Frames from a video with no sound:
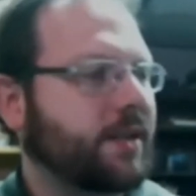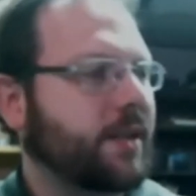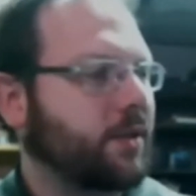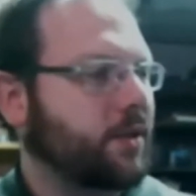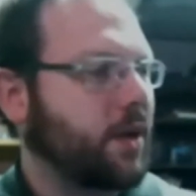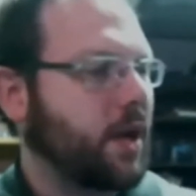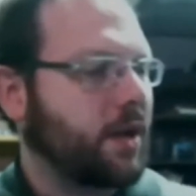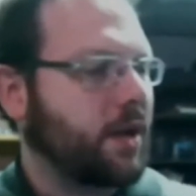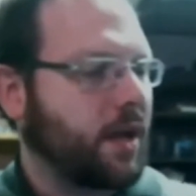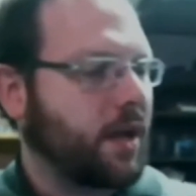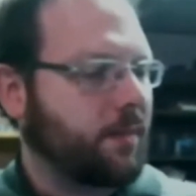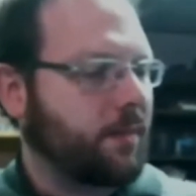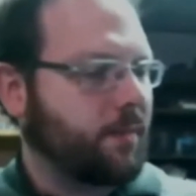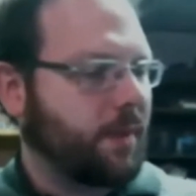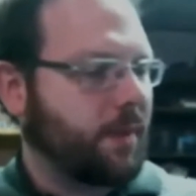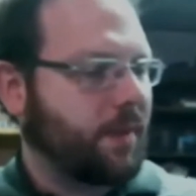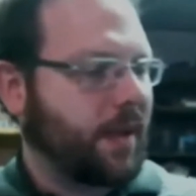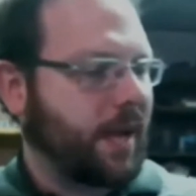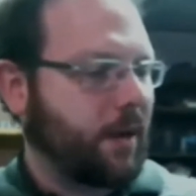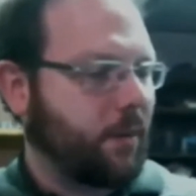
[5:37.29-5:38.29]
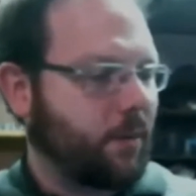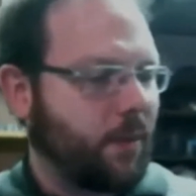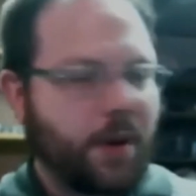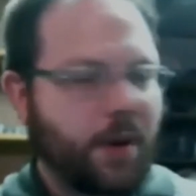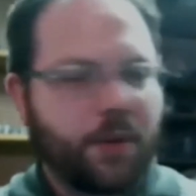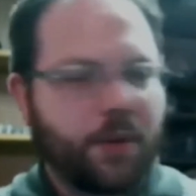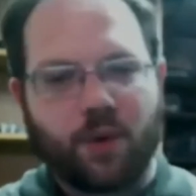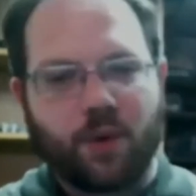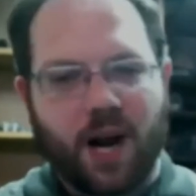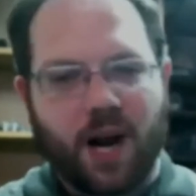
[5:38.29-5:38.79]
I was going to then be playing
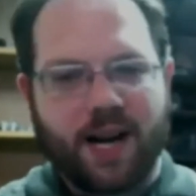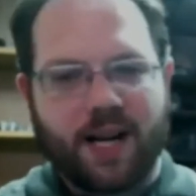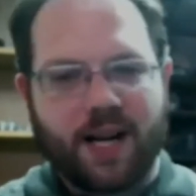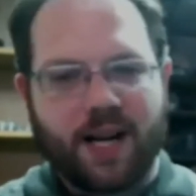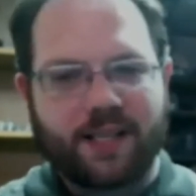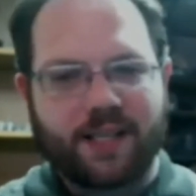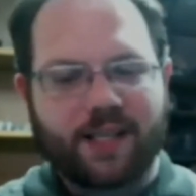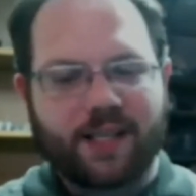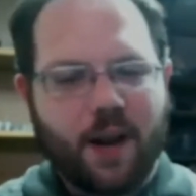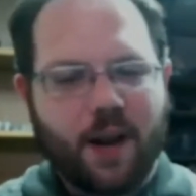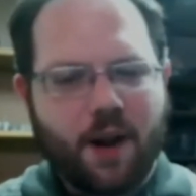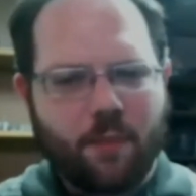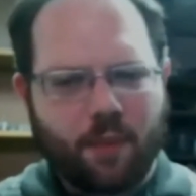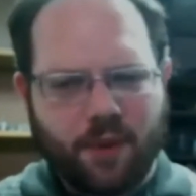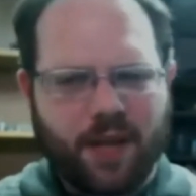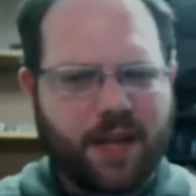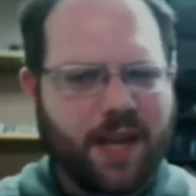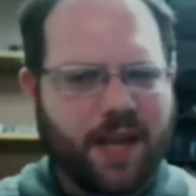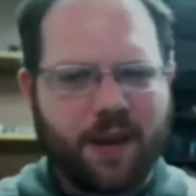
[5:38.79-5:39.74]
with Rhyas, but then